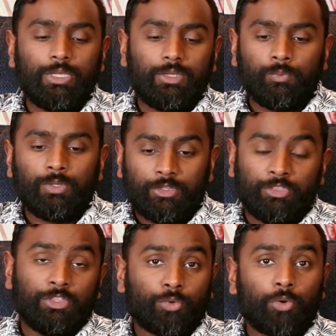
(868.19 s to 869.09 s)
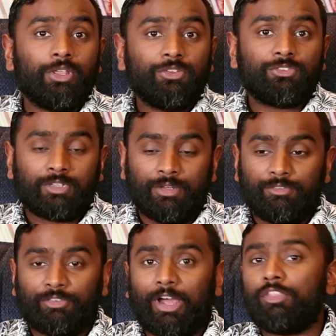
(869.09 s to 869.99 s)
We, we the authorities
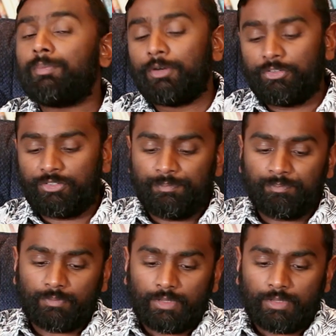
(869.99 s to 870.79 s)
can fire the person.